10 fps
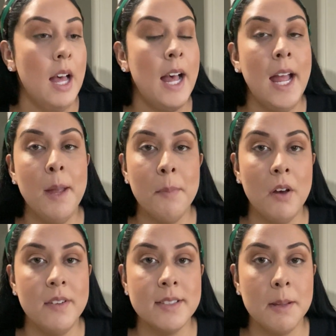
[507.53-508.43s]
I'm
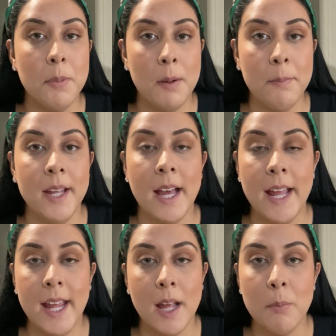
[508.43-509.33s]
obviously pumping. I
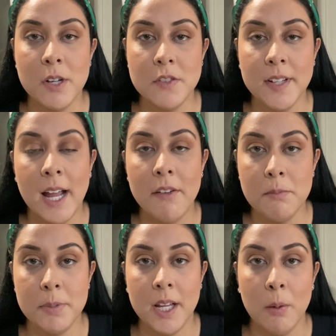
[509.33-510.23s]
can't breastfeed. I
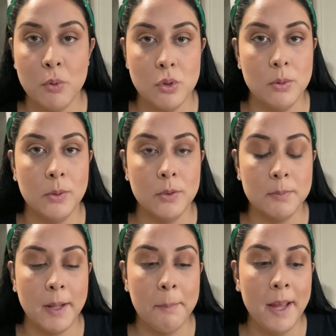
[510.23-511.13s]
haven't been able to hold
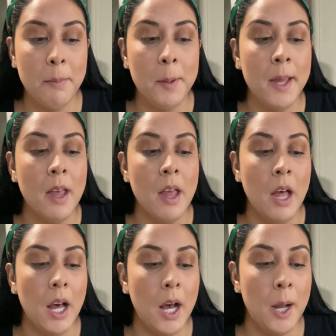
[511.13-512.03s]
my baby,
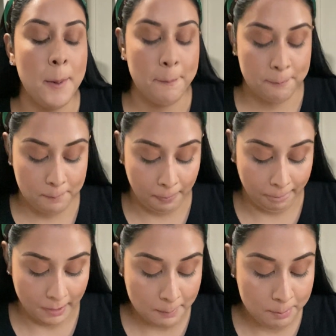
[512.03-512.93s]

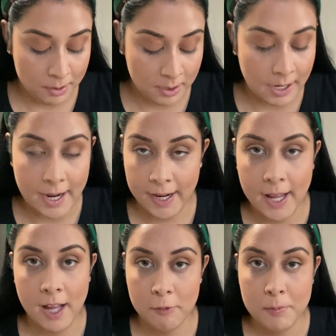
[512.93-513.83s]
but I
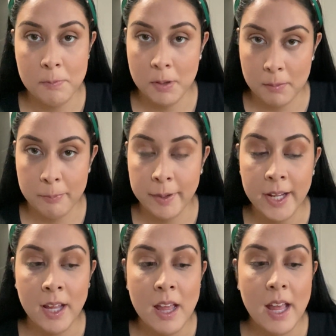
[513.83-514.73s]
have been
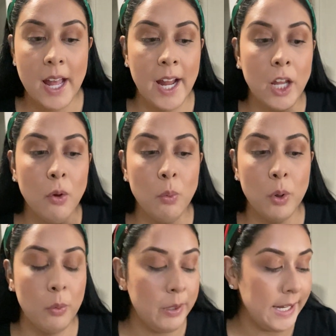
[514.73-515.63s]
pumping, and you
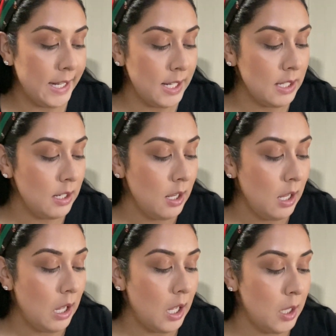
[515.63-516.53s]
will need it
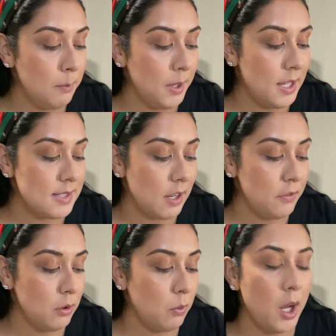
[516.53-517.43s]
because
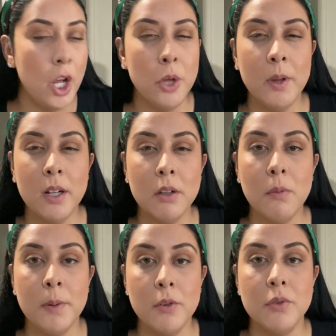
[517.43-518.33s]
after a while you get a little
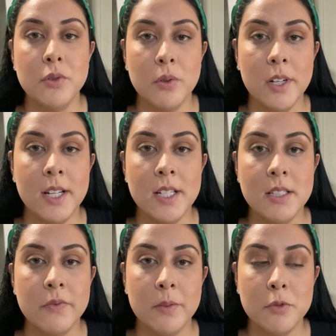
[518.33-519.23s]
bit of
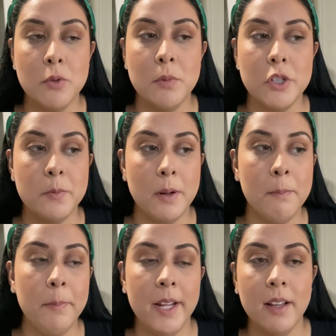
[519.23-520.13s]
soreness from so much
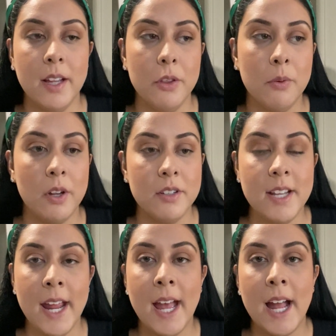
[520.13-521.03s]
pumping like throughout the
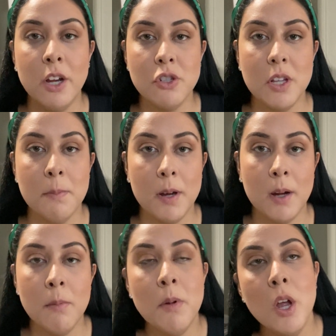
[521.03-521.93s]
day. I usually
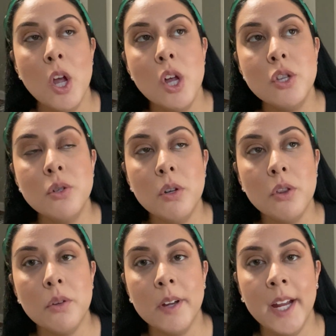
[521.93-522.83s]
pump
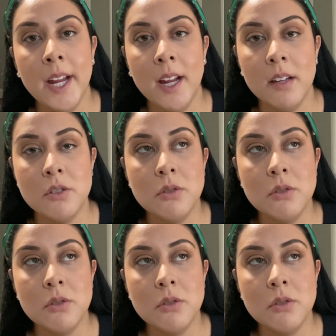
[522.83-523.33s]
every